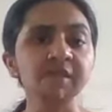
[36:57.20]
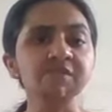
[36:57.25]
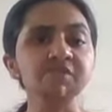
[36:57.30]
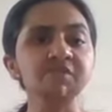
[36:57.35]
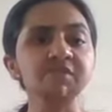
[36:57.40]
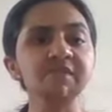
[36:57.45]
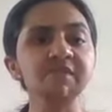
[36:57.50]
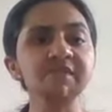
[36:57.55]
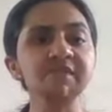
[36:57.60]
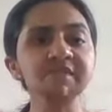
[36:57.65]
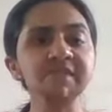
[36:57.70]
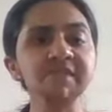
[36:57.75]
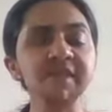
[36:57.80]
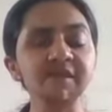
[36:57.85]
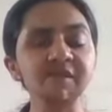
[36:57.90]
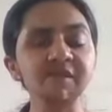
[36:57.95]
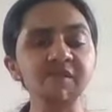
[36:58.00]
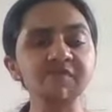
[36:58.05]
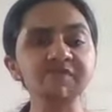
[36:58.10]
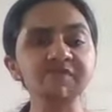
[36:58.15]
So, this
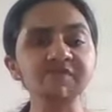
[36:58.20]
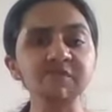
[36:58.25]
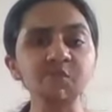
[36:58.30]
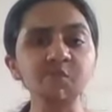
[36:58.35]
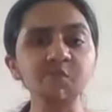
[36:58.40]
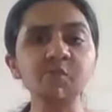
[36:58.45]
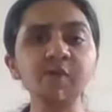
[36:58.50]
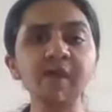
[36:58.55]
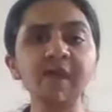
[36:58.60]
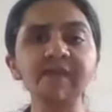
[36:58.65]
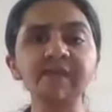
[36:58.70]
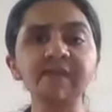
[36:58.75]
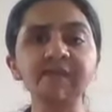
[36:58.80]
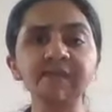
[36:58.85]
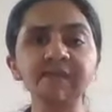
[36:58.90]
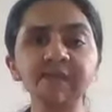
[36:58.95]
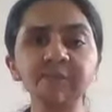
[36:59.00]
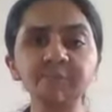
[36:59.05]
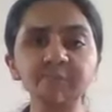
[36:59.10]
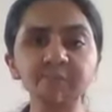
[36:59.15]
kind of slow and
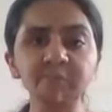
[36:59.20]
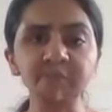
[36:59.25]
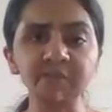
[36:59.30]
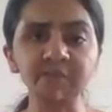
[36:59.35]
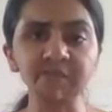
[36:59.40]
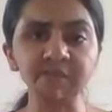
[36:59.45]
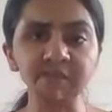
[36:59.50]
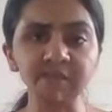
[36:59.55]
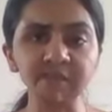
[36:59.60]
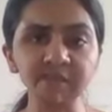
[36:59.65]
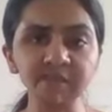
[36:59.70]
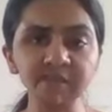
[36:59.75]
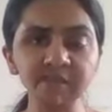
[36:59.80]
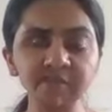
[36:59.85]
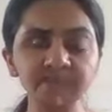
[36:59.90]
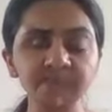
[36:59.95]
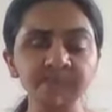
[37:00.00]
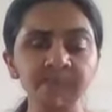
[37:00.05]
deep breathing